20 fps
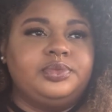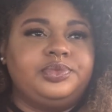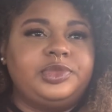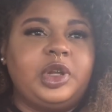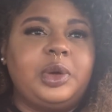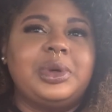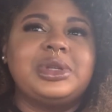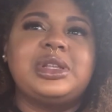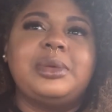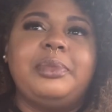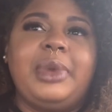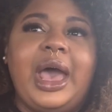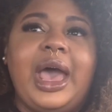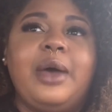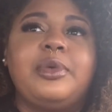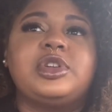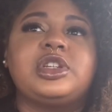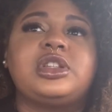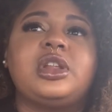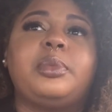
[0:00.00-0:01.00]
It wasn't bad,
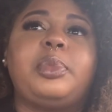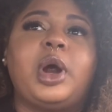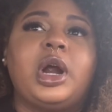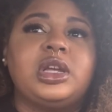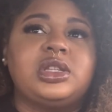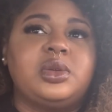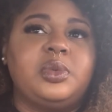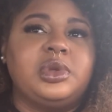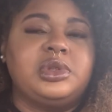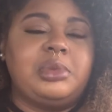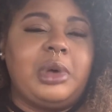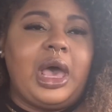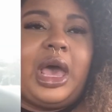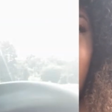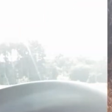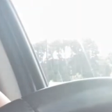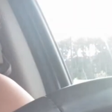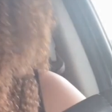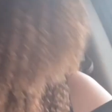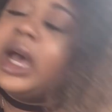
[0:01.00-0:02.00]
it was just the person was
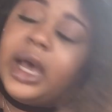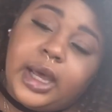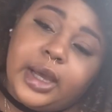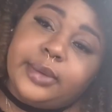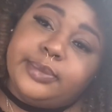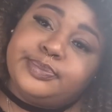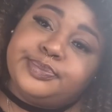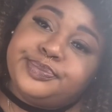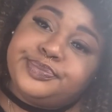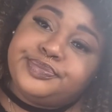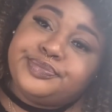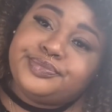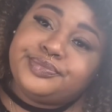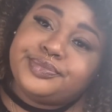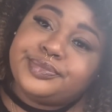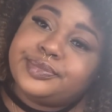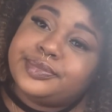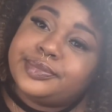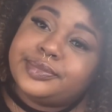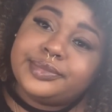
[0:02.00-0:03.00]
bad. But
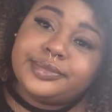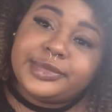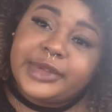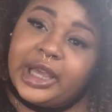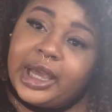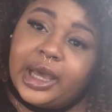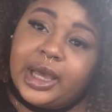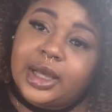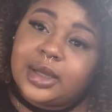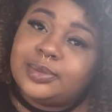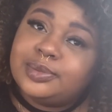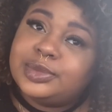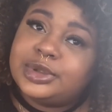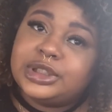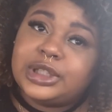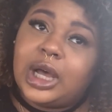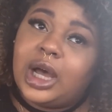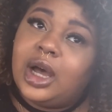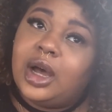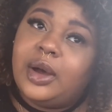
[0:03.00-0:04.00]
yeah,
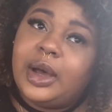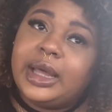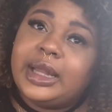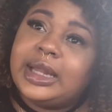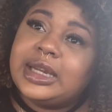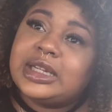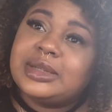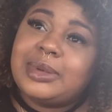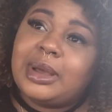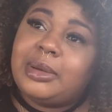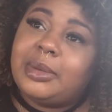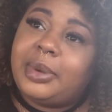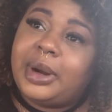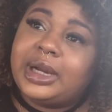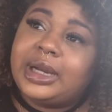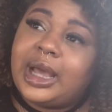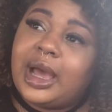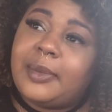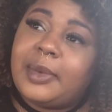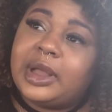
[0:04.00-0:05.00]
so, and it just made me
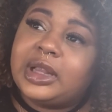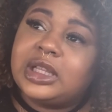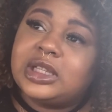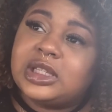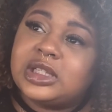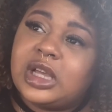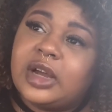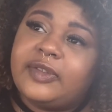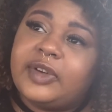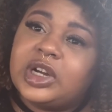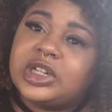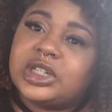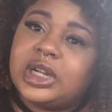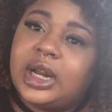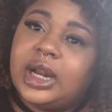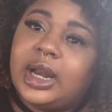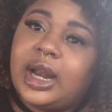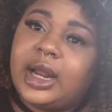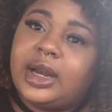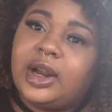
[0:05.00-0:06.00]
break down. I'm like, this is so
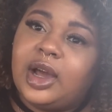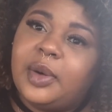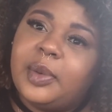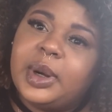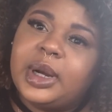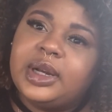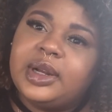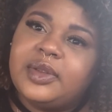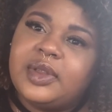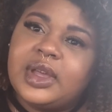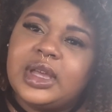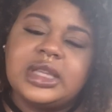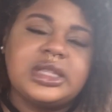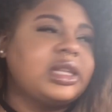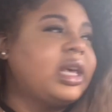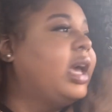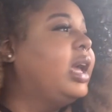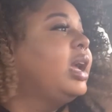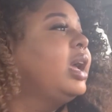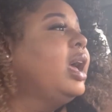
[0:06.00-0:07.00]
frustrating. I don't want to do this.
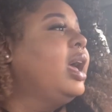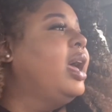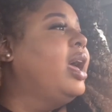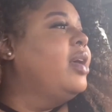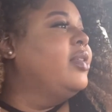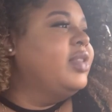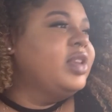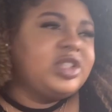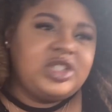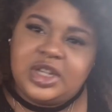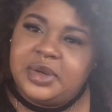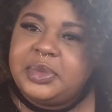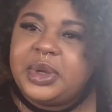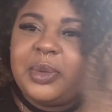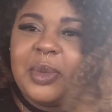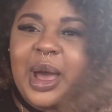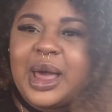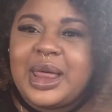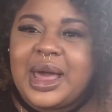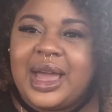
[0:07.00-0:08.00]
Like, this shouldn't be
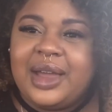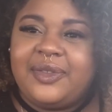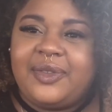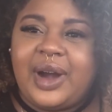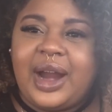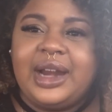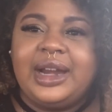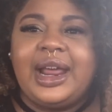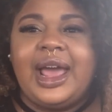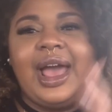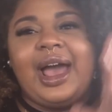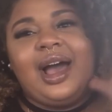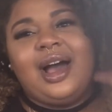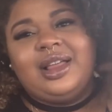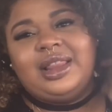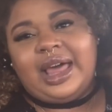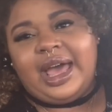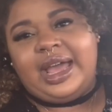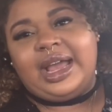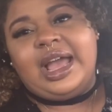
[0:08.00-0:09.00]
my life right now.
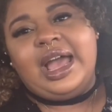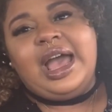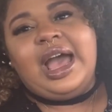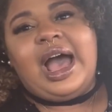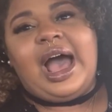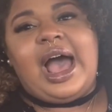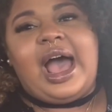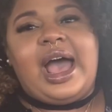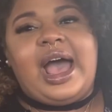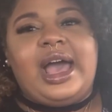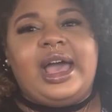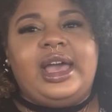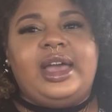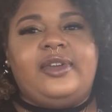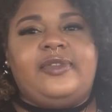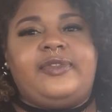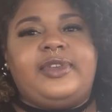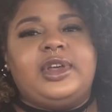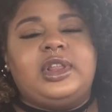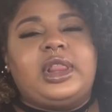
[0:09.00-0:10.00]
Like, I
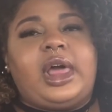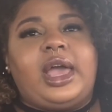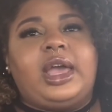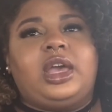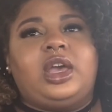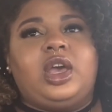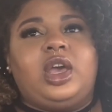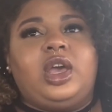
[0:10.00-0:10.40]
feel like